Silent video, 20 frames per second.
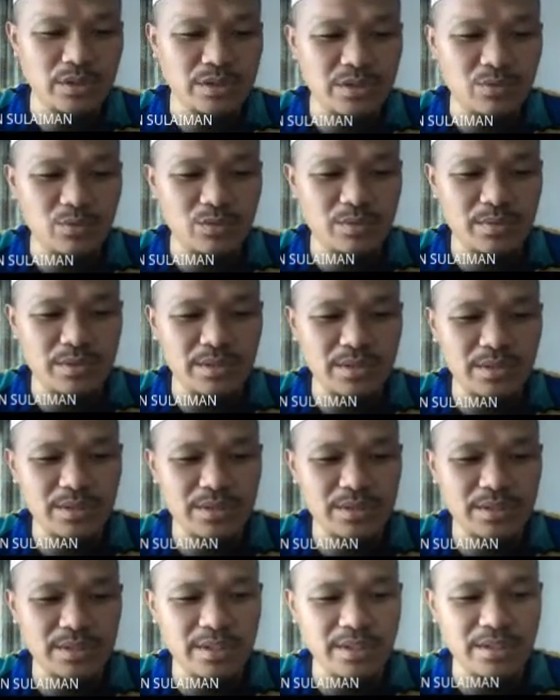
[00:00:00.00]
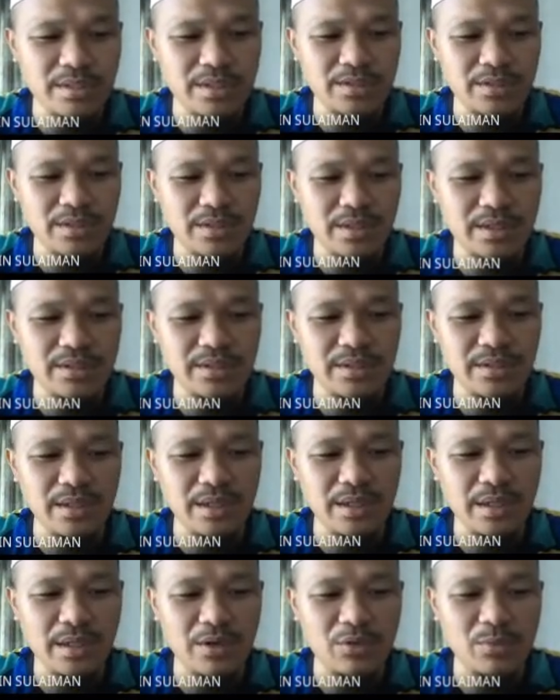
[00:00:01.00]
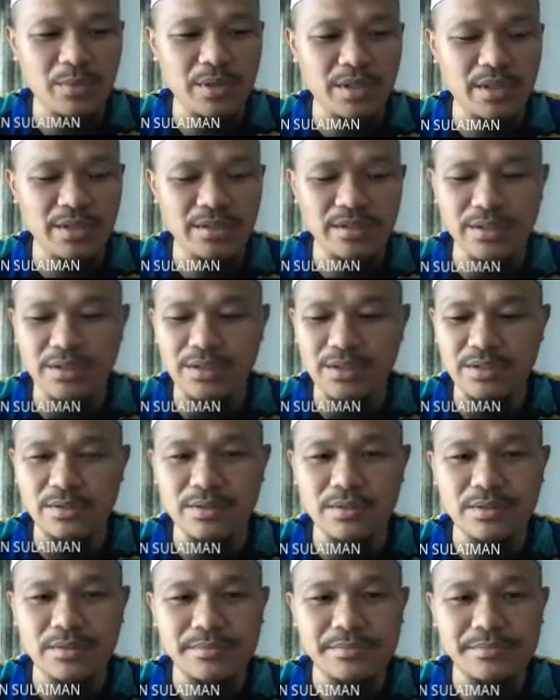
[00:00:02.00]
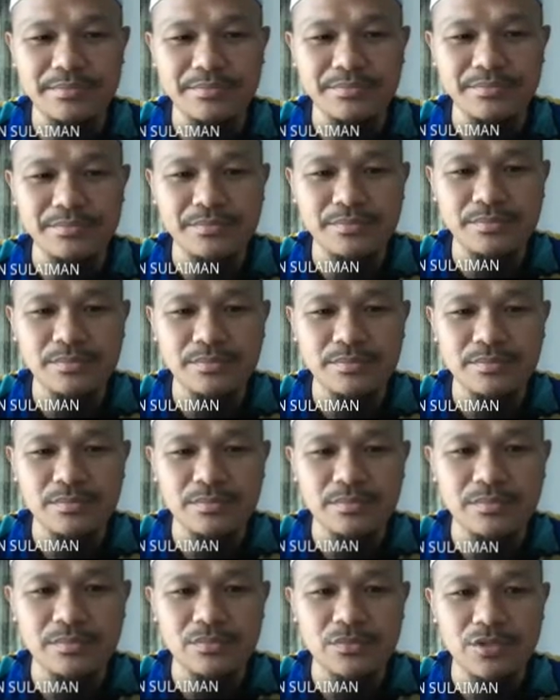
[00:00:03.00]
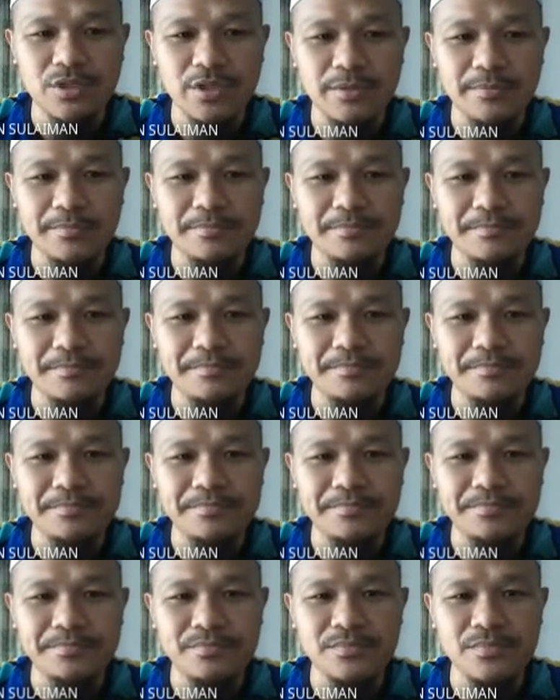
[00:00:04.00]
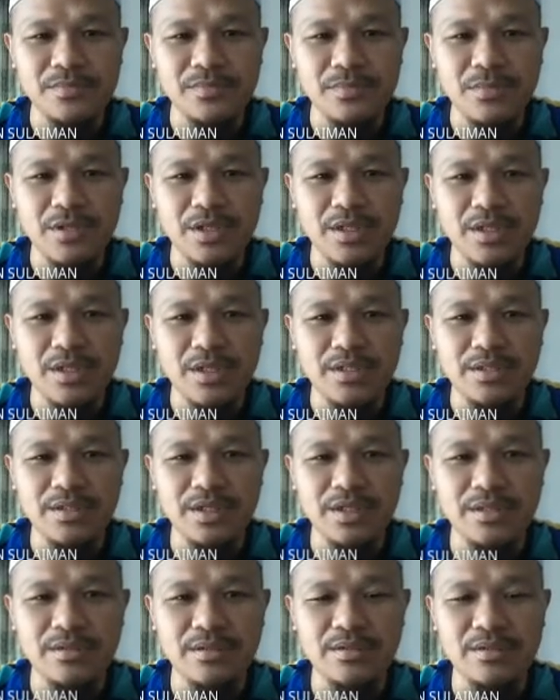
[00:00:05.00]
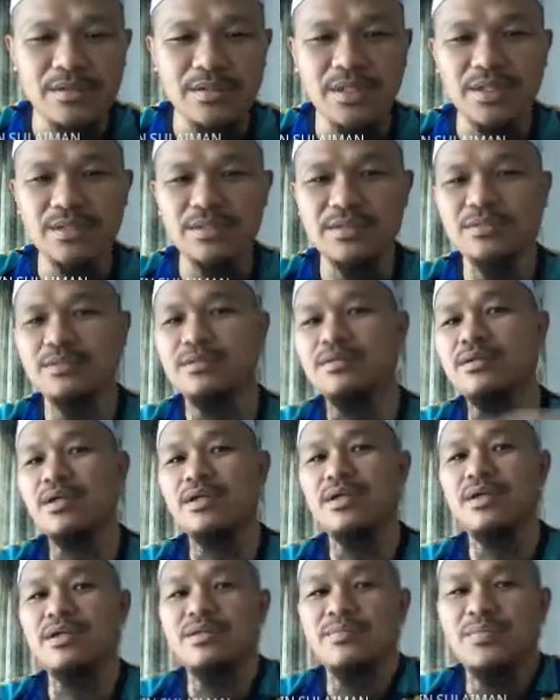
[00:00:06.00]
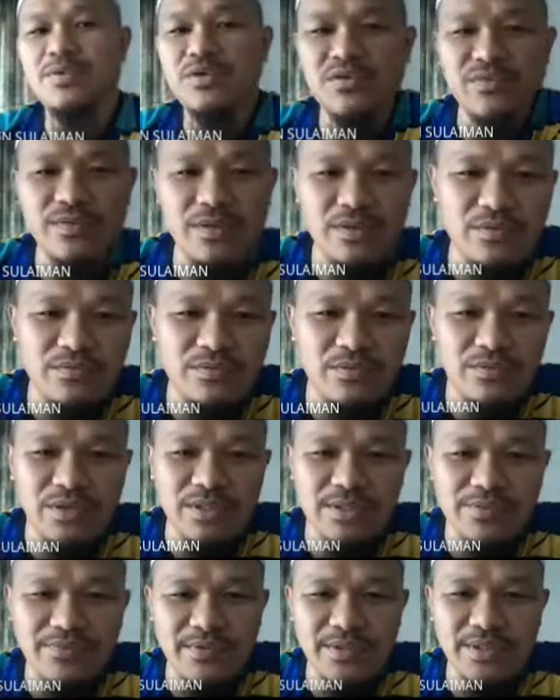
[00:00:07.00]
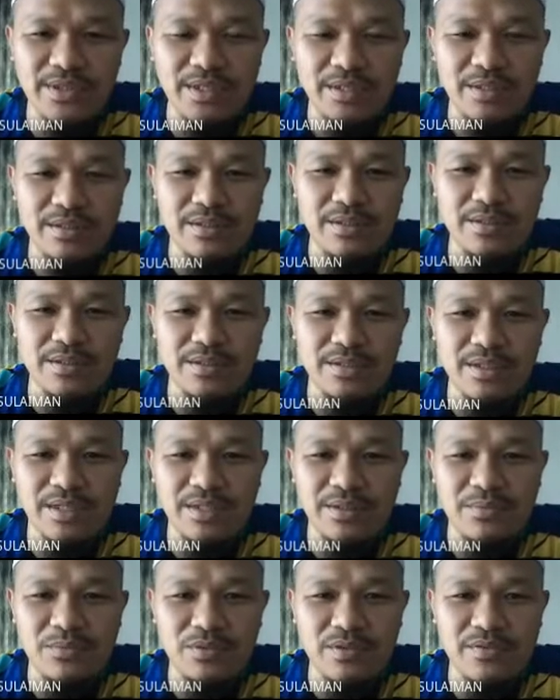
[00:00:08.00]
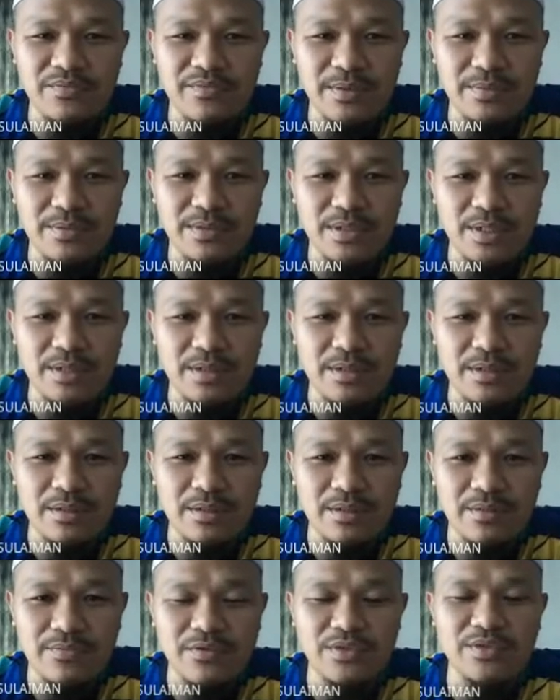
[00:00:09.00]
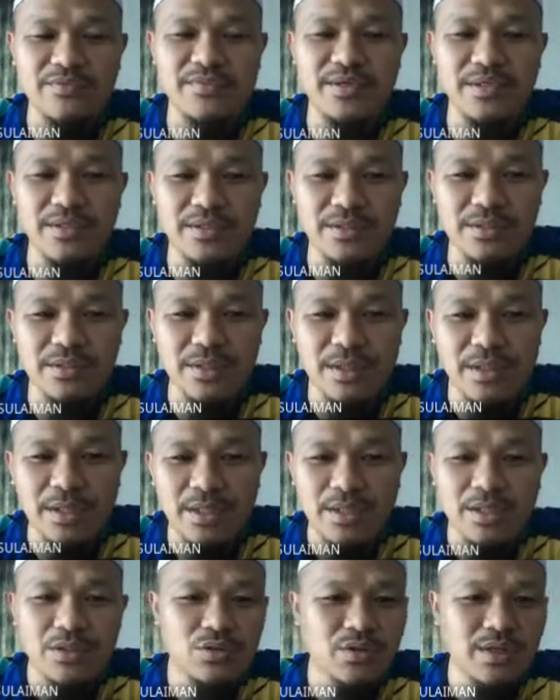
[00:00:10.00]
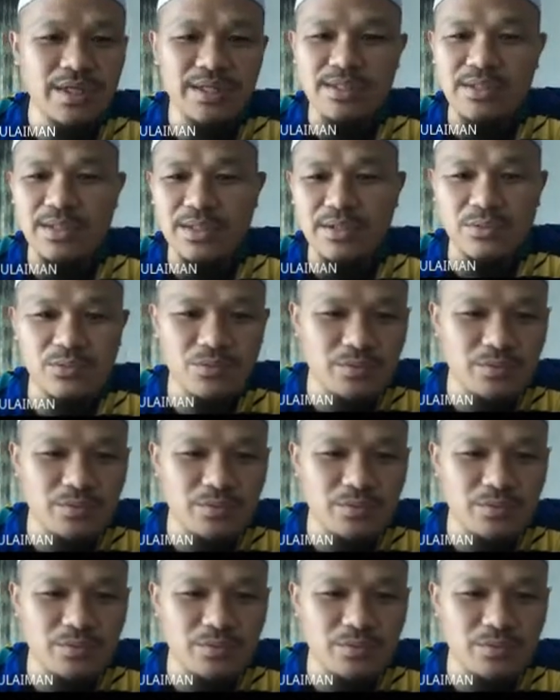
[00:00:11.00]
will be stated until how many iterations. Okay, and then check the results, and then typical value for the phase angle is less than 45 degree. So let's say